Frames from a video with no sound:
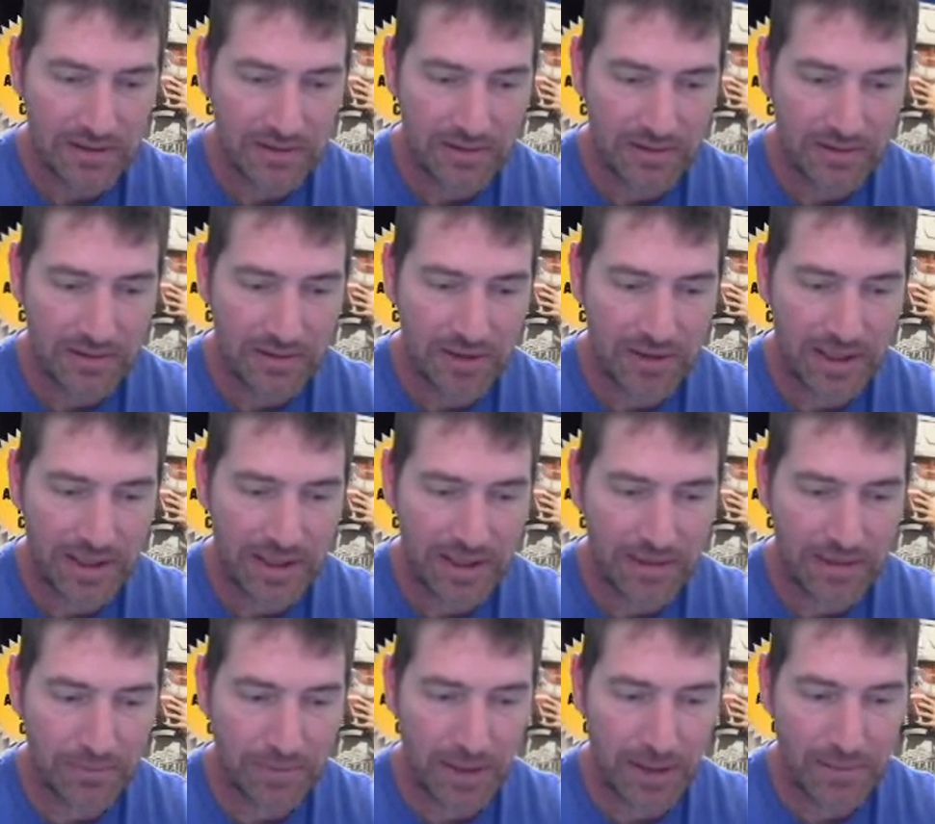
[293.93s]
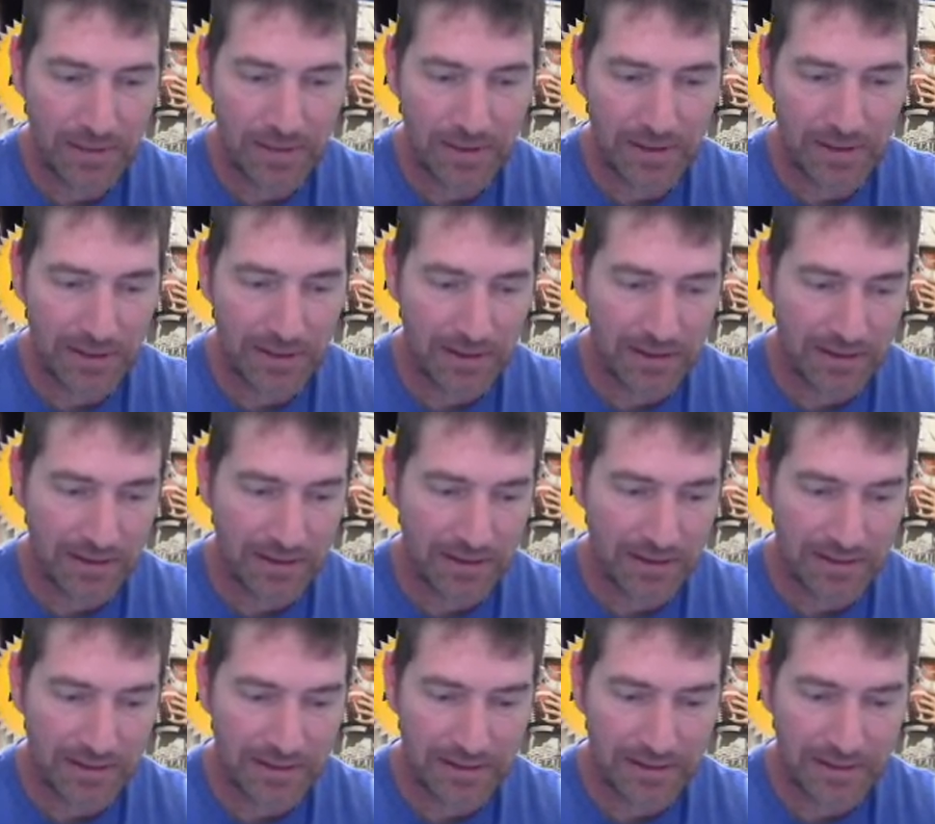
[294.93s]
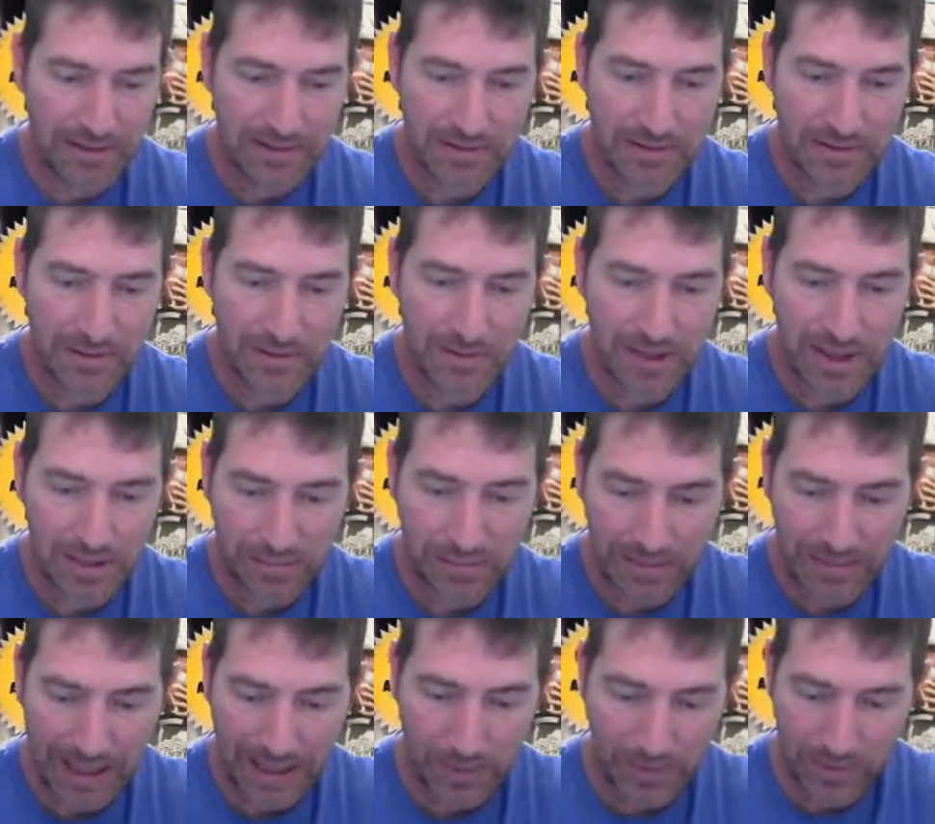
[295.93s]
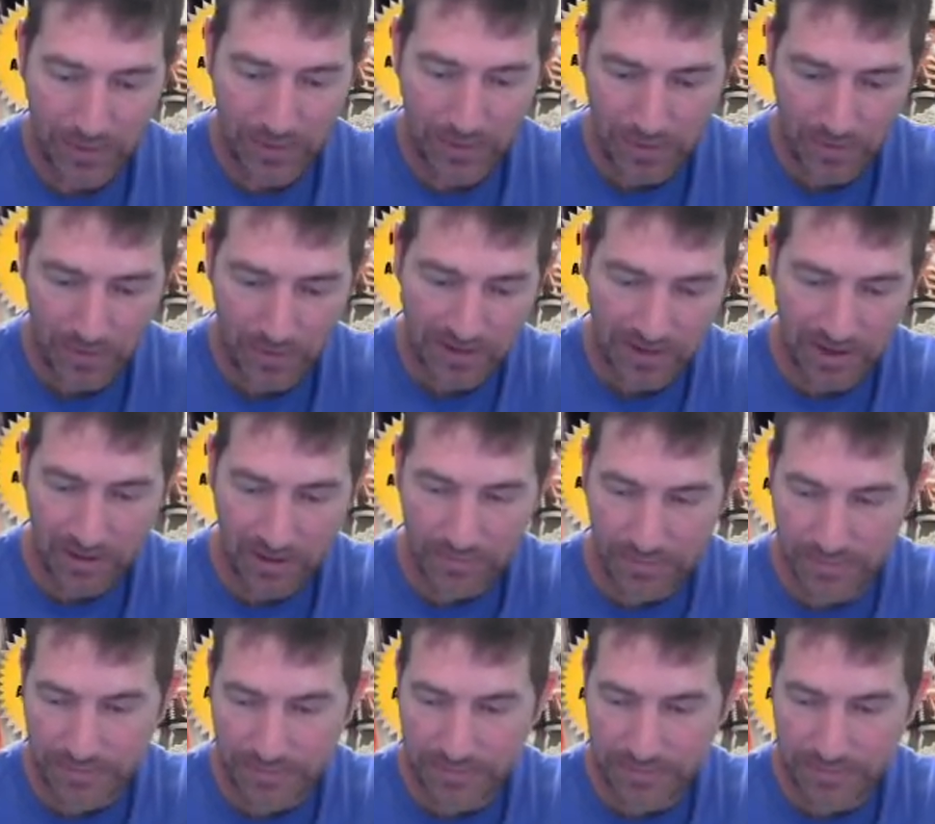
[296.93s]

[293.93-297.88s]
Well, I guess maybe we'll keep that one, the rest of them.